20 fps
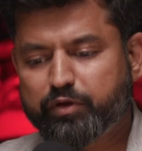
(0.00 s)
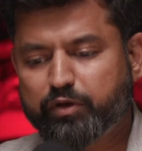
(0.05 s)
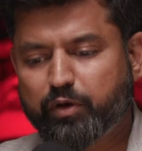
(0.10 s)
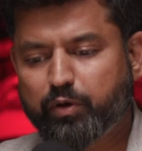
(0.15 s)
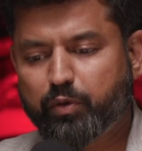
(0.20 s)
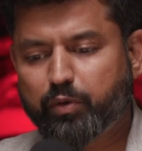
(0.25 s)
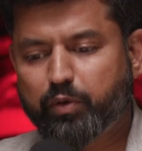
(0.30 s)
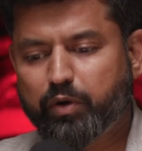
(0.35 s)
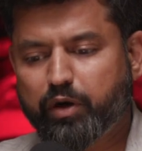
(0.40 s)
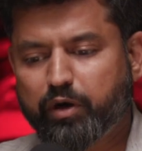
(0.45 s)
you
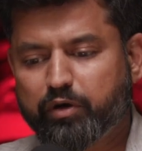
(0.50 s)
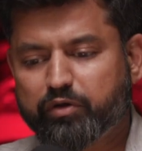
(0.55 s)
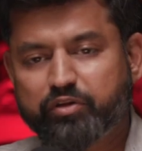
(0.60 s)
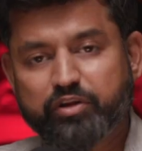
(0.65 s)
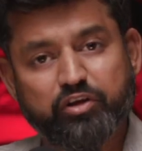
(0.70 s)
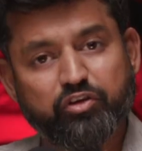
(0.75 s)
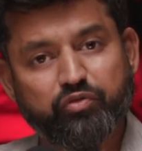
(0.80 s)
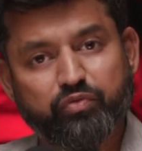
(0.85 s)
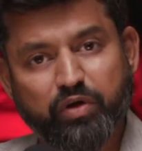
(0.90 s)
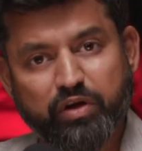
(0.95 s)
know uh,
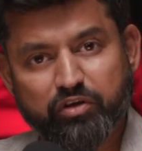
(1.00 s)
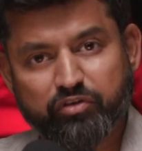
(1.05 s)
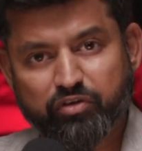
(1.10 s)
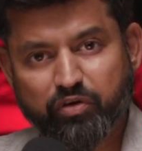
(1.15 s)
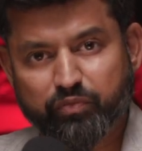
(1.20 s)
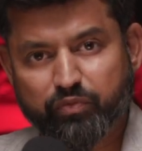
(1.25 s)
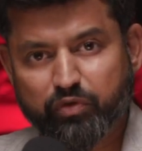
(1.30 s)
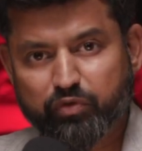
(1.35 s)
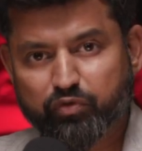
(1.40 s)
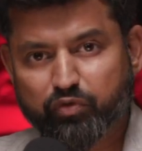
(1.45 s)
these
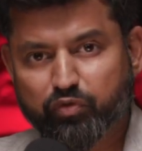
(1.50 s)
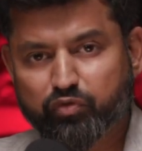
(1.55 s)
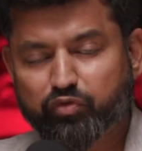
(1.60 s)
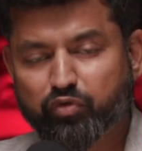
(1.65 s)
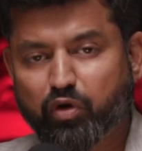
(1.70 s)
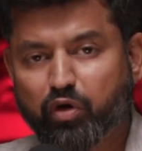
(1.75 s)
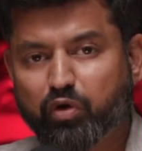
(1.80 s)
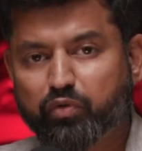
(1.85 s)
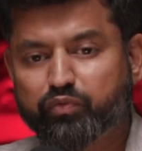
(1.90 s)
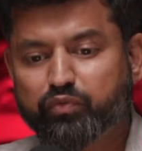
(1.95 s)
financial free zones
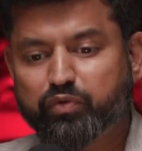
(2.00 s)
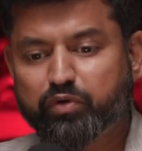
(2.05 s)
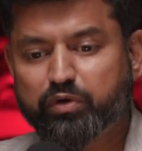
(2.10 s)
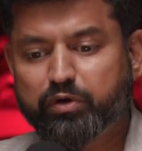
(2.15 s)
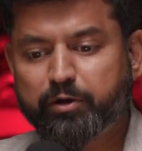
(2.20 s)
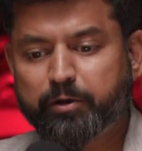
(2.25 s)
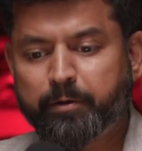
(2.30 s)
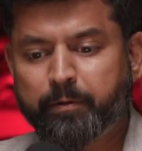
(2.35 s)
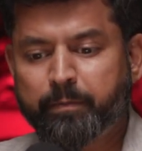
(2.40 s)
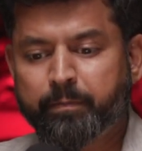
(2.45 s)

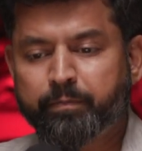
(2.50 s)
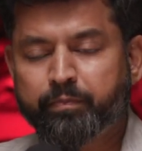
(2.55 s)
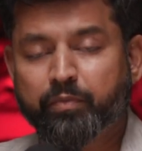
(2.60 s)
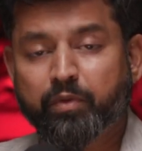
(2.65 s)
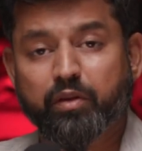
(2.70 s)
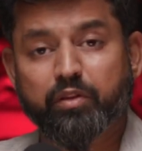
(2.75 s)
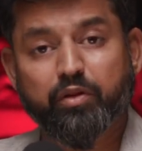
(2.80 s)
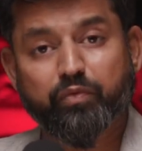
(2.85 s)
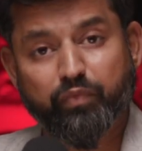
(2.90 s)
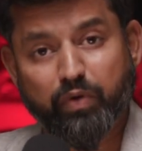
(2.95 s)
offer
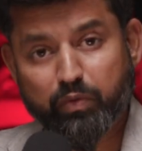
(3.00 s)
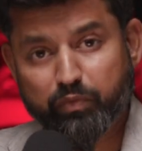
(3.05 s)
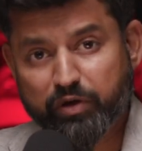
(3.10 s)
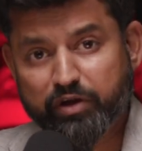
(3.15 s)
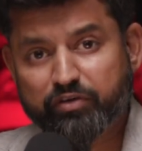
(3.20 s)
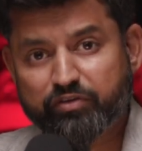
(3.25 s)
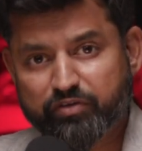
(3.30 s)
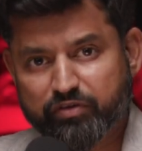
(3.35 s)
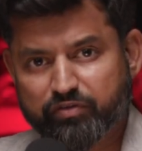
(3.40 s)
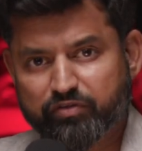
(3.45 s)
the
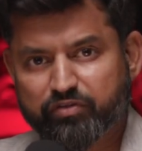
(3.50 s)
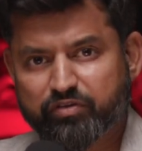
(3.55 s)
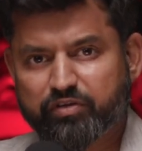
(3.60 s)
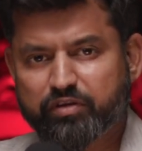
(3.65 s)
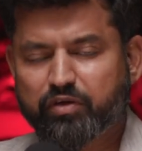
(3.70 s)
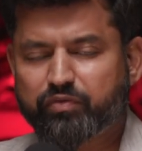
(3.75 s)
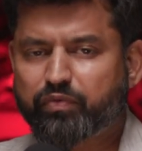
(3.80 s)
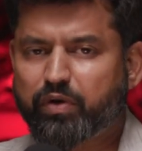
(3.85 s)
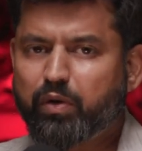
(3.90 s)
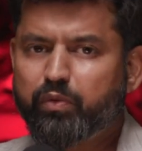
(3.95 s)
foundations.
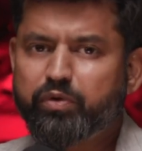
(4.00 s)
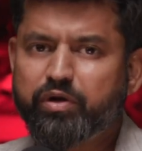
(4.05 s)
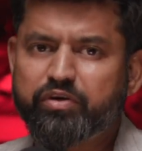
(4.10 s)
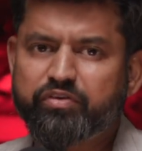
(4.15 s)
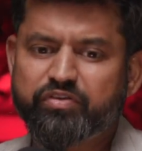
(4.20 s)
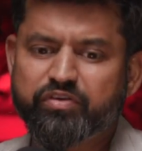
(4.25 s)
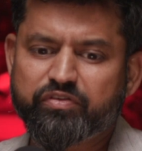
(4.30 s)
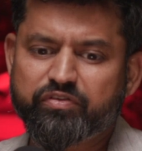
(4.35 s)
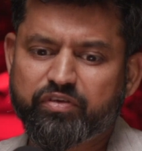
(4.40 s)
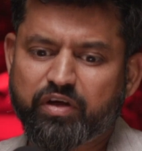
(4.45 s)
The
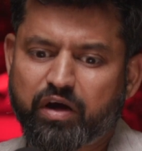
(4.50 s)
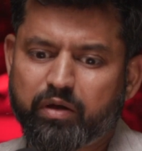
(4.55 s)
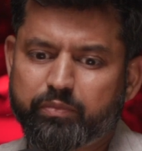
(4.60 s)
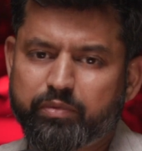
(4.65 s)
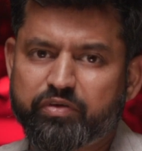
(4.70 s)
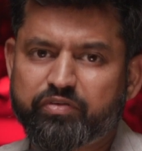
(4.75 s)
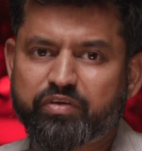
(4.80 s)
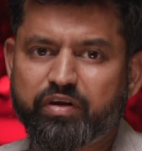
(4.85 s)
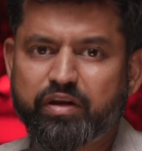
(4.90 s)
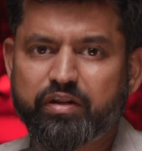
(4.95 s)
foundations are
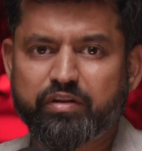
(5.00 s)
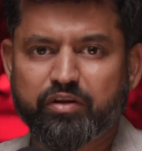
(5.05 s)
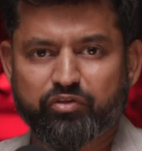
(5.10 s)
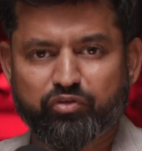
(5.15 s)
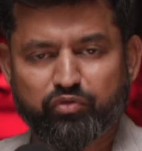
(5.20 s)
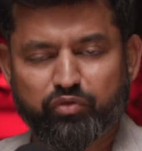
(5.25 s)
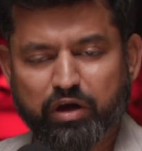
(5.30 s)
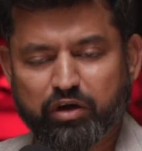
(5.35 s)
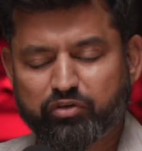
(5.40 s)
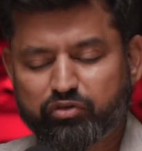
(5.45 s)
basically the
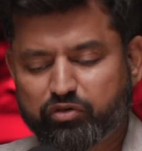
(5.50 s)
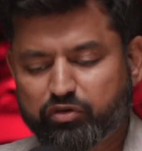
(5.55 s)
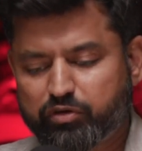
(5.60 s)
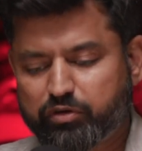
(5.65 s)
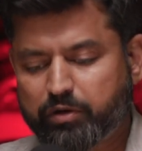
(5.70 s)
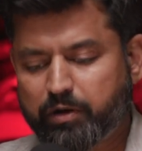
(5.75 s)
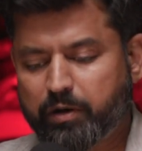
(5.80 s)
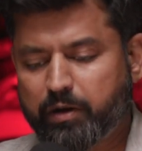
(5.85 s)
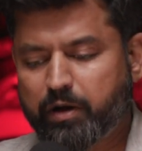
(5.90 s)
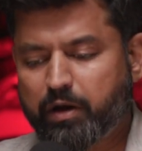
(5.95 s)

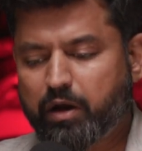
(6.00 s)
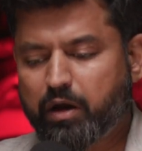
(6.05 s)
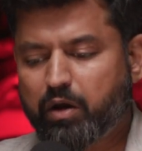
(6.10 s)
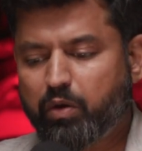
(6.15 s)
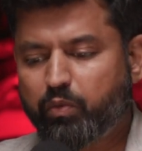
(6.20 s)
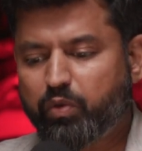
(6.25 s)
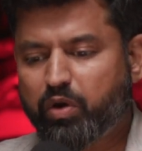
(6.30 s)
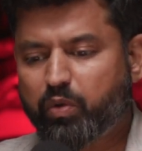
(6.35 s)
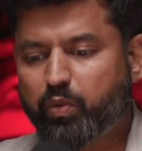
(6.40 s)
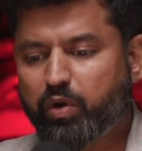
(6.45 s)
structure
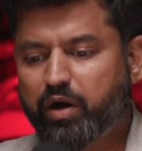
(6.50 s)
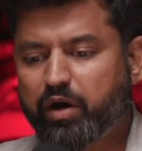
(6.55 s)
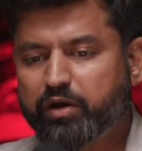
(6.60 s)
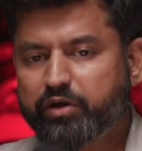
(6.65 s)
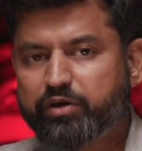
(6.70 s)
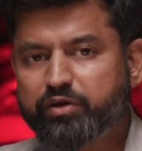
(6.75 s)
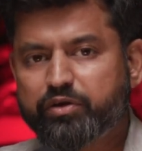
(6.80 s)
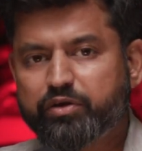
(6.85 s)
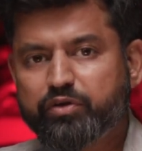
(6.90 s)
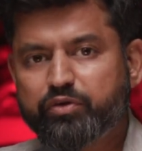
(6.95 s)

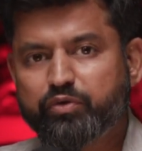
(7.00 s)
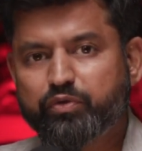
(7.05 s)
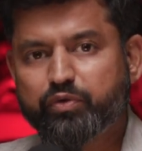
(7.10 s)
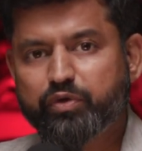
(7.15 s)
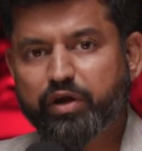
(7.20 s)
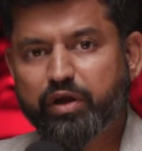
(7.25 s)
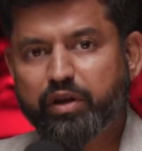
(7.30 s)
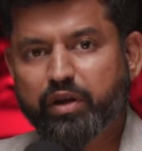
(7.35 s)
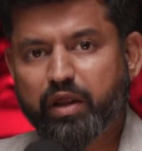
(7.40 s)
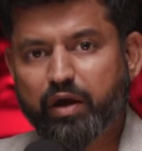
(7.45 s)
whereby you
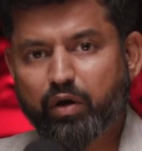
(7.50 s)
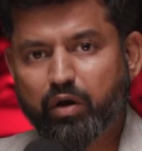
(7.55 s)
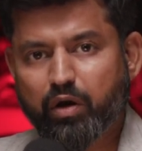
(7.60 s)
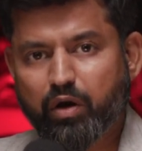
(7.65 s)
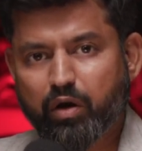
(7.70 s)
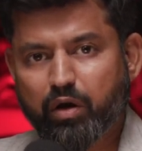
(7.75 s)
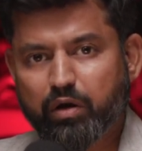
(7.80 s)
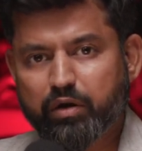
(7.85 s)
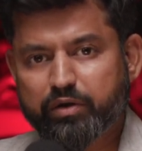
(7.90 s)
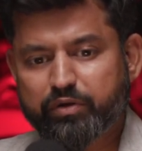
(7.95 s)
can
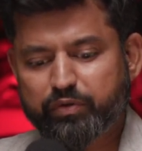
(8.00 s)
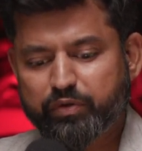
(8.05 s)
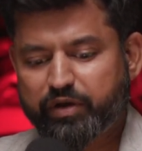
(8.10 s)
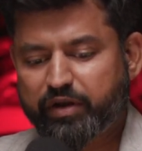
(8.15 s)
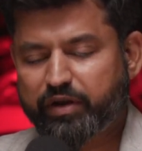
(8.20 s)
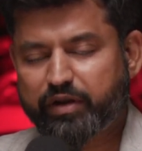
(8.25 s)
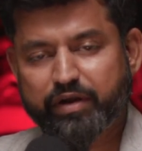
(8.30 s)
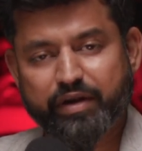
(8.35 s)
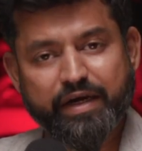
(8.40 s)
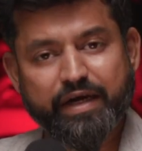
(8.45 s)
you
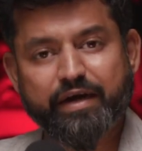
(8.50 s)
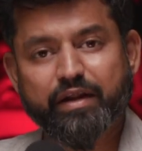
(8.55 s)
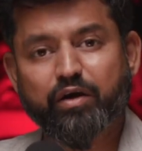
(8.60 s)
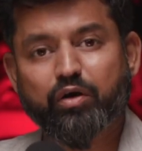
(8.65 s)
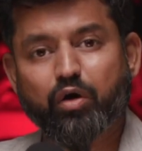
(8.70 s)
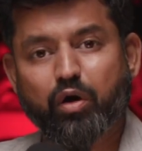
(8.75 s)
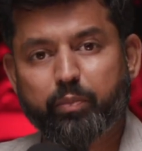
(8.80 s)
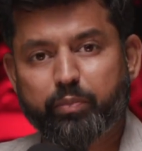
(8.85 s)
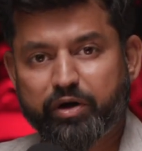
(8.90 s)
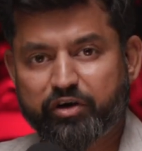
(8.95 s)
can create a
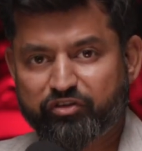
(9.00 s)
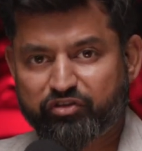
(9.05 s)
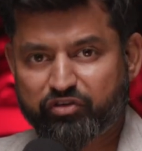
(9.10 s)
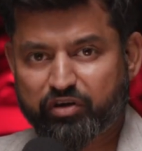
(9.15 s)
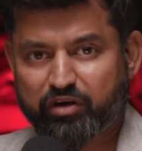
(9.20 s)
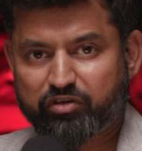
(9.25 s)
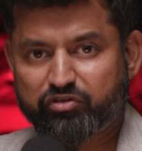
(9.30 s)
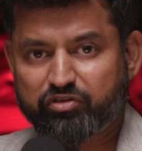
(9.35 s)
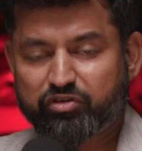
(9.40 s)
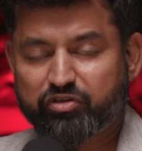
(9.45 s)
corporate
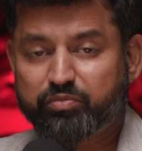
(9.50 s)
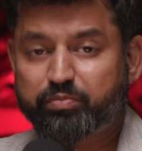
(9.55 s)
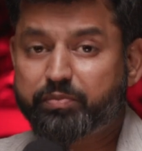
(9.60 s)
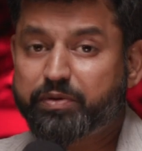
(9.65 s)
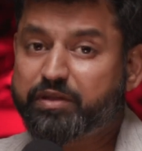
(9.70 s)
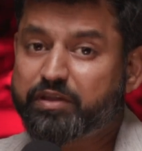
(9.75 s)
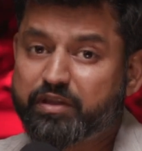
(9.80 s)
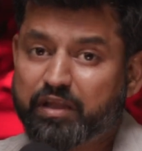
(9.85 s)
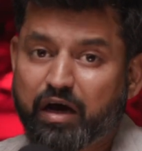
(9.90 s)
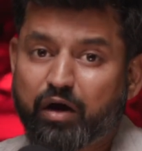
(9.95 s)
structure
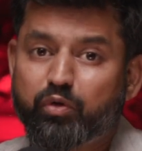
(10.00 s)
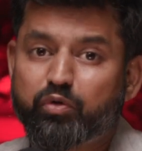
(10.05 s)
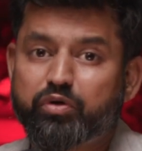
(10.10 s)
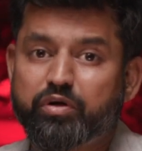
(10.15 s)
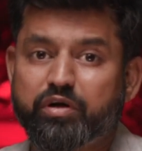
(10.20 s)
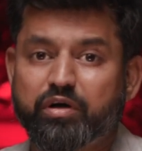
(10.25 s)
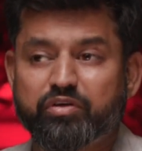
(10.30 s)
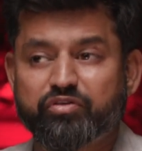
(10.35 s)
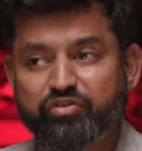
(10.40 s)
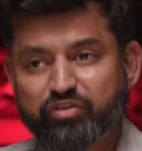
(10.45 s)

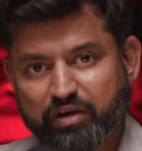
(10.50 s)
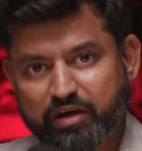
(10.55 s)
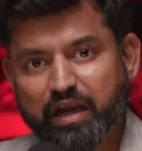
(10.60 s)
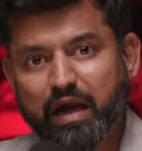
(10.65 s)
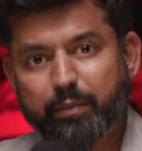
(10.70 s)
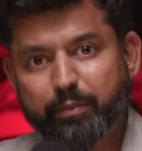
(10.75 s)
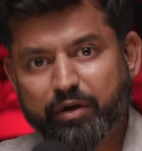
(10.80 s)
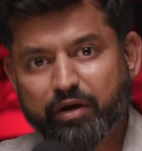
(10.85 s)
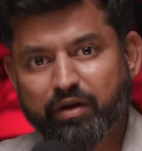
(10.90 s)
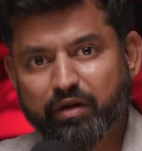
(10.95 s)
without a share
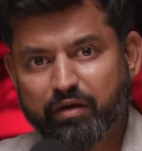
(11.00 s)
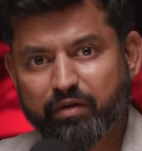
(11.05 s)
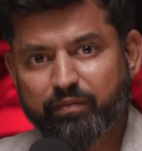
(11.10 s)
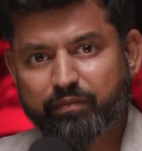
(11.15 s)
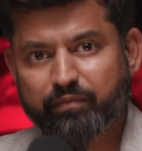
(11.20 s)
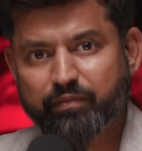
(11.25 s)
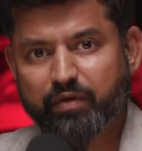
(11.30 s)
capital